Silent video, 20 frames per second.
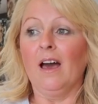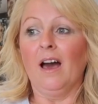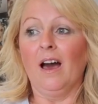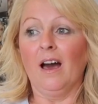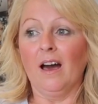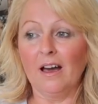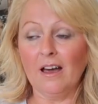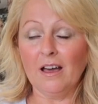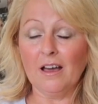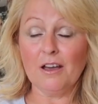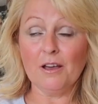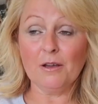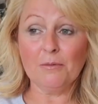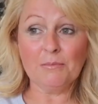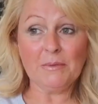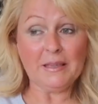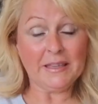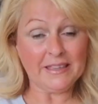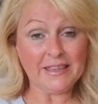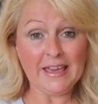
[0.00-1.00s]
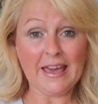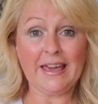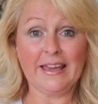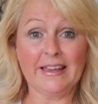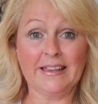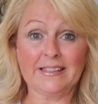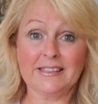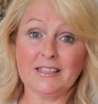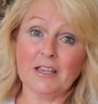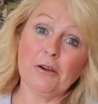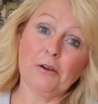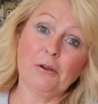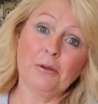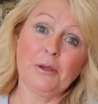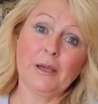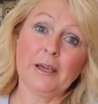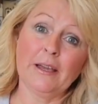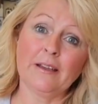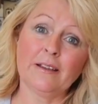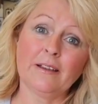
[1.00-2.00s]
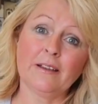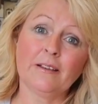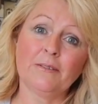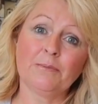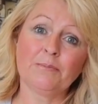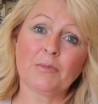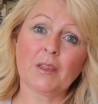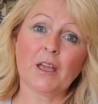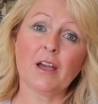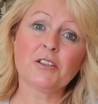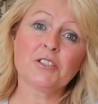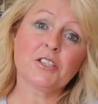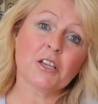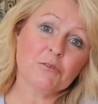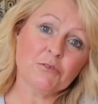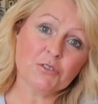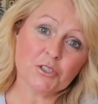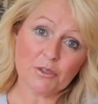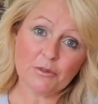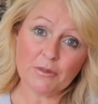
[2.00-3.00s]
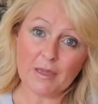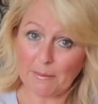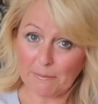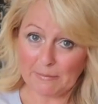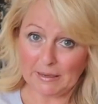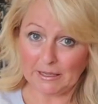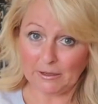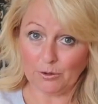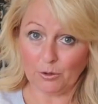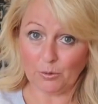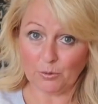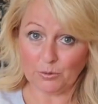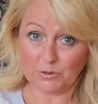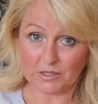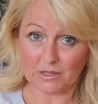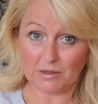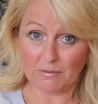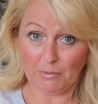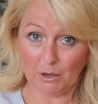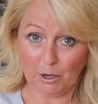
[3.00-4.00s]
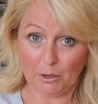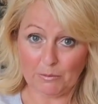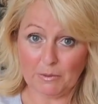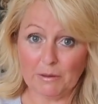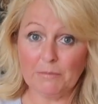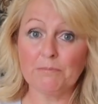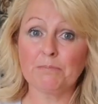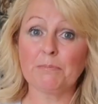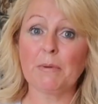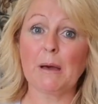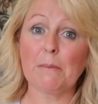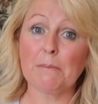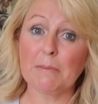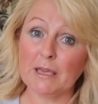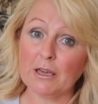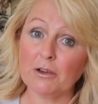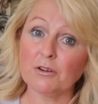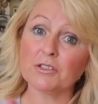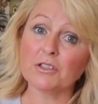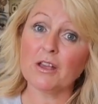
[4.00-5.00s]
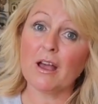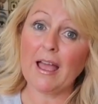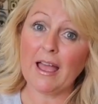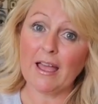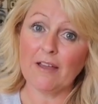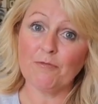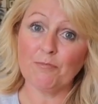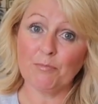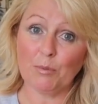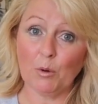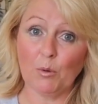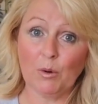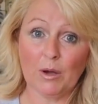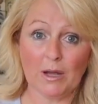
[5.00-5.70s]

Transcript: Yeah, so I don't do that many hauls at the moment, but because I have bought a